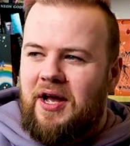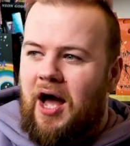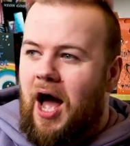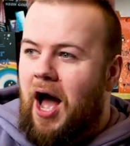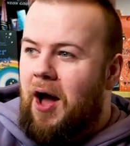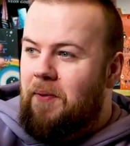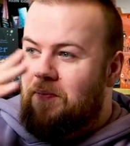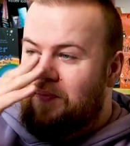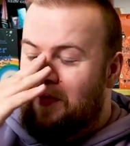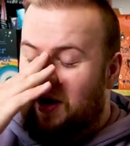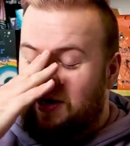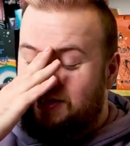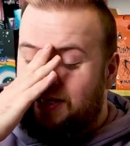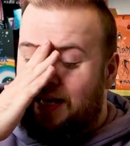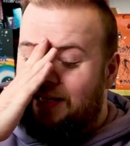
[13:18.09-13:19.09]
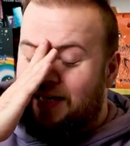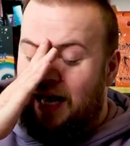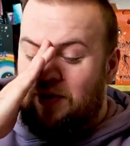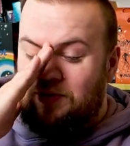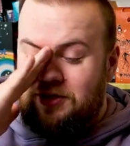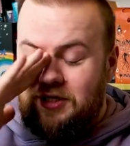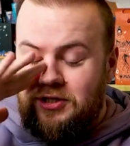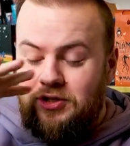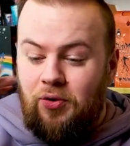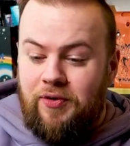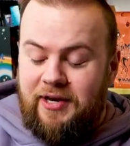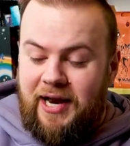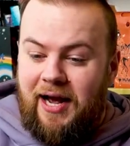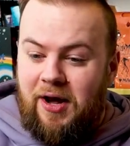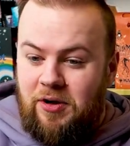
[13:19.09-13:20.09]
I sat down, she saw
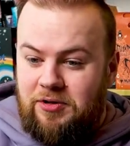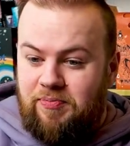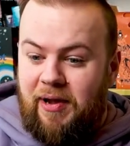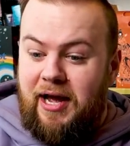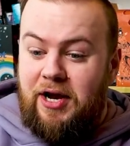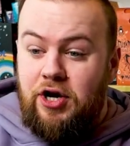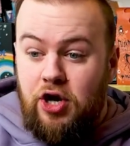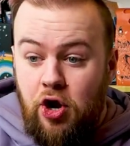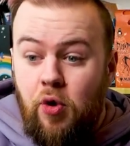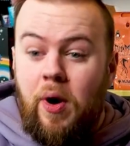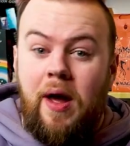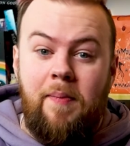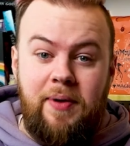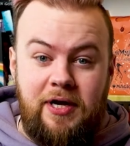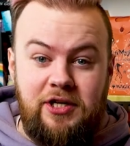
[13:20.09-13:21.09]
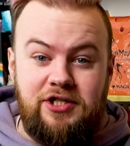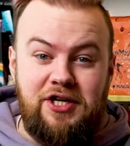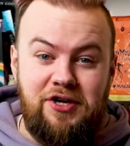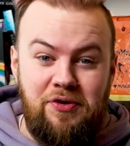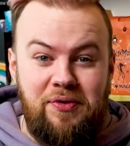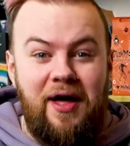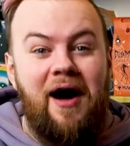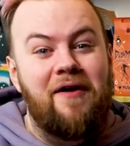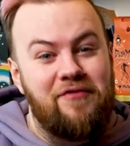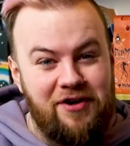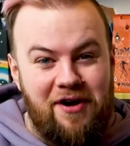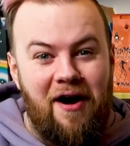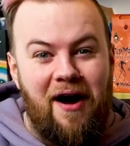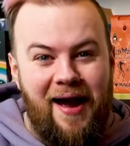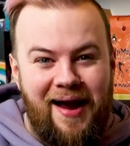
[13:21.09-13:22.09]
the deck I was playing, knew it because she knew the other
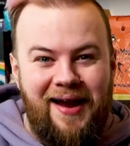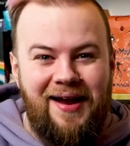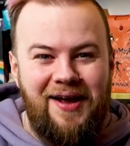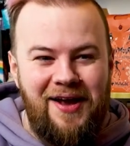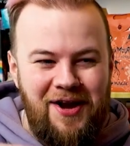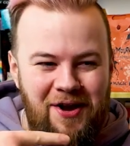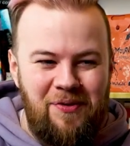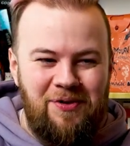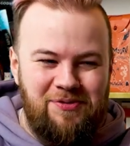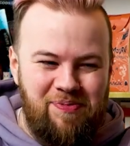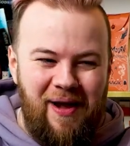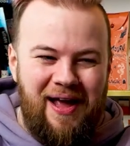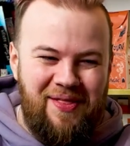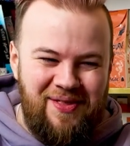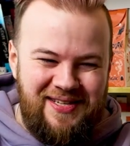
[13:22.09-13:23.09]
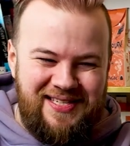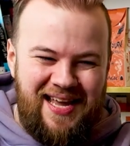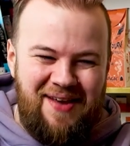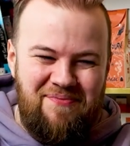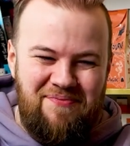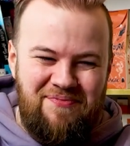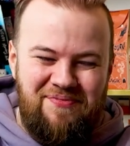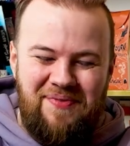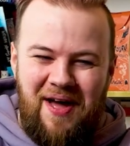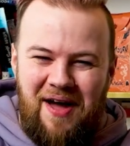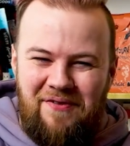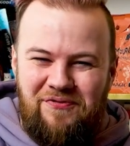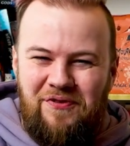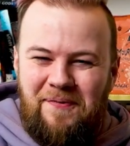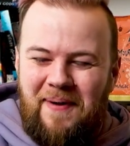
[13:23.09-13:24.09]
guy who was playing the same
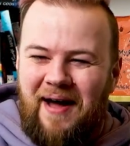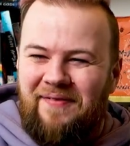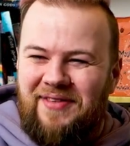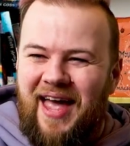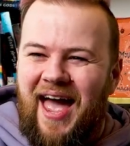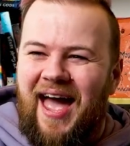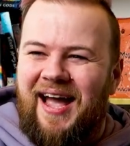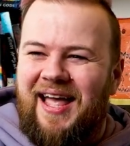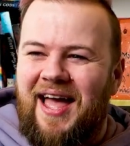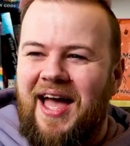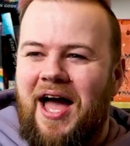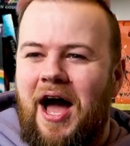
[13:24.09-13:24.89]
format of deck,